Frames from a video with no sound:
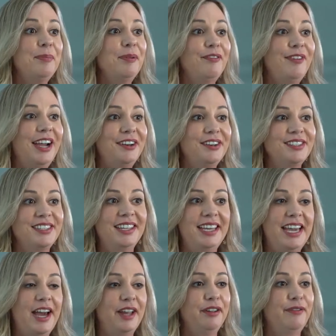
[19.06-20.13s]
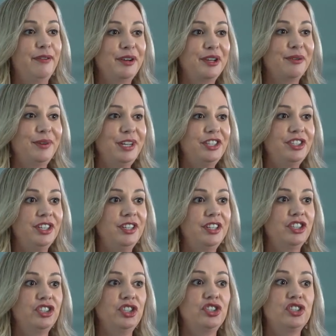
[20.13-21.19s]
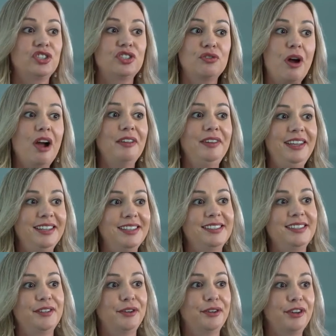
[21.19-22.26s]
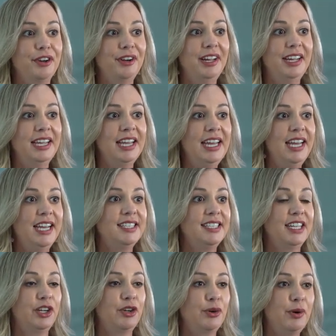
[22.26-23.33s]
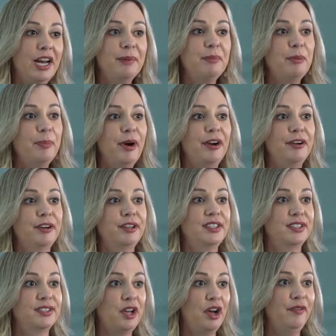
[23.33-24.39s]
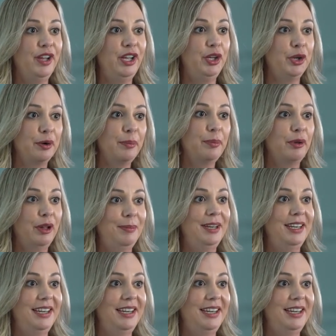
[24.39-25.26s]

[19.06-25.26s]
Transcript: providers in the California region should strongly consider Gurnick as an incredible partner to solving your employment